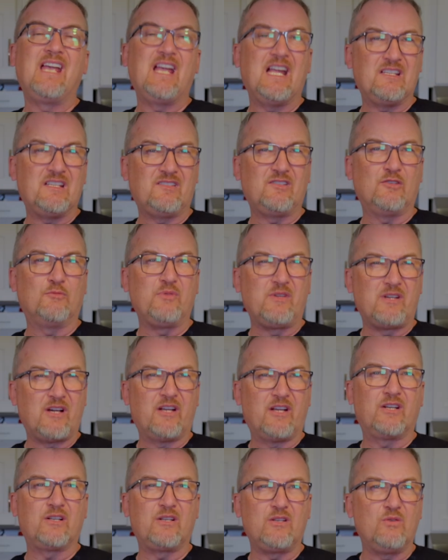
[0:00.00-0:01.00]
and still be
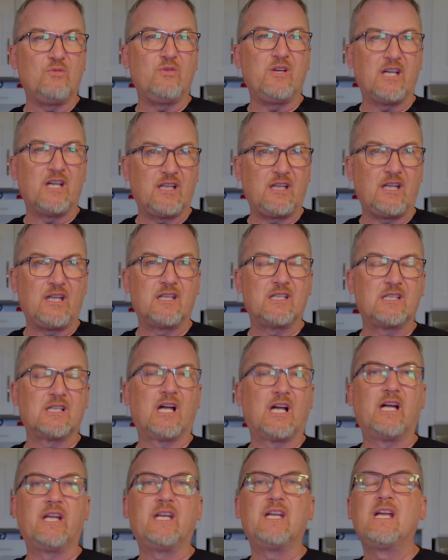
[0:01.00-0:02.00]
kind of gooey on the
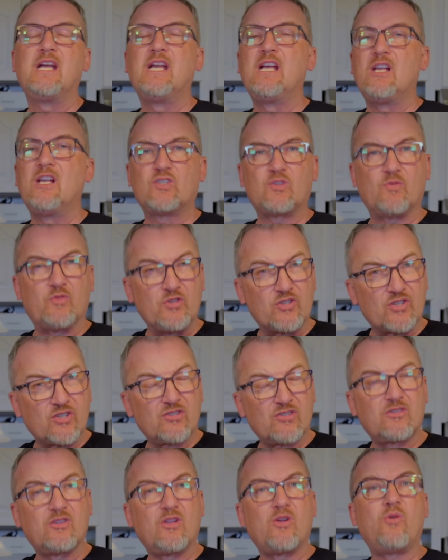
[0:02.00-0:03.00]
inside. So
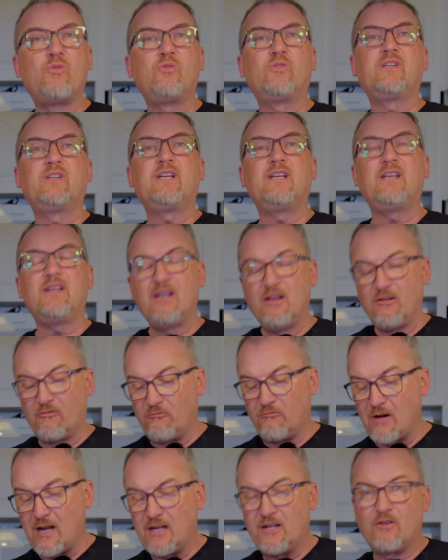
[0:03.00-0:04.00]
slowly
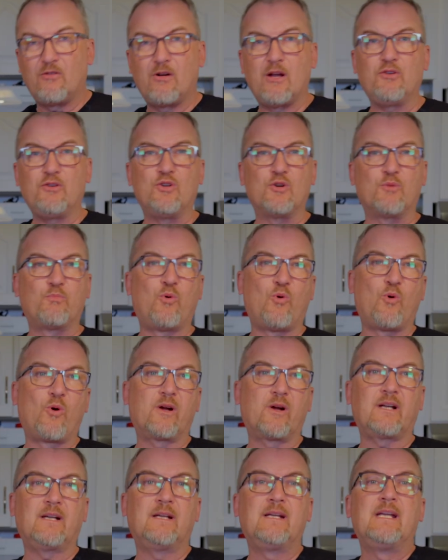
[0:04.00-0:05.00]
render out your
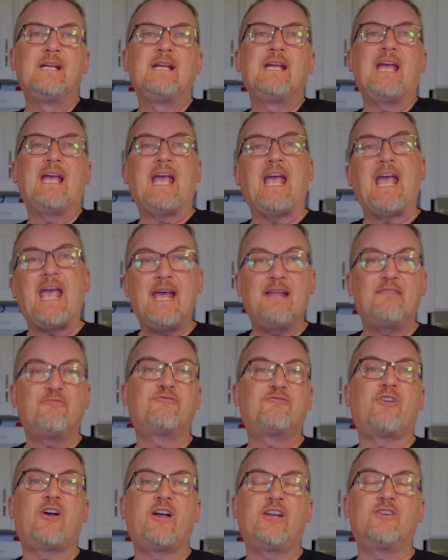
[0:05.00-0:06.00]
pork and
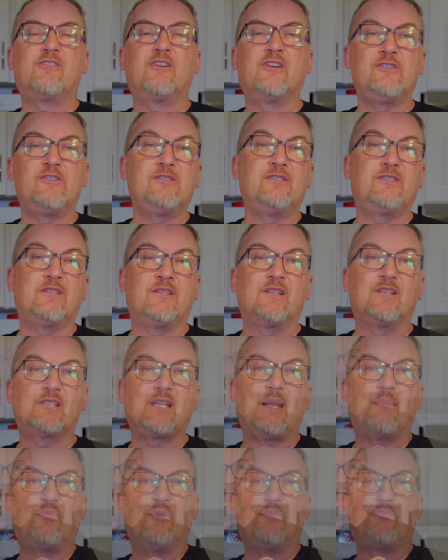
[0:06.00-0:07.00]
fry your onions in a
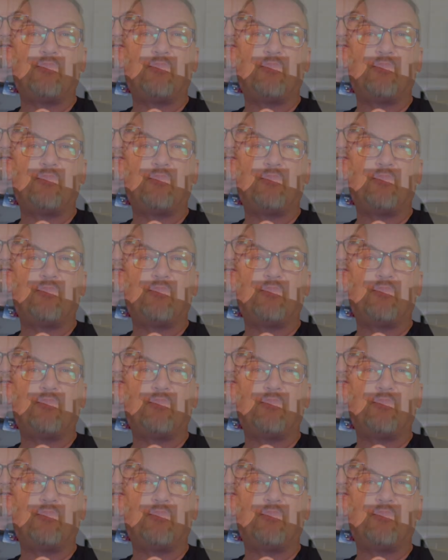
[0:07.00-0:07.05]
separate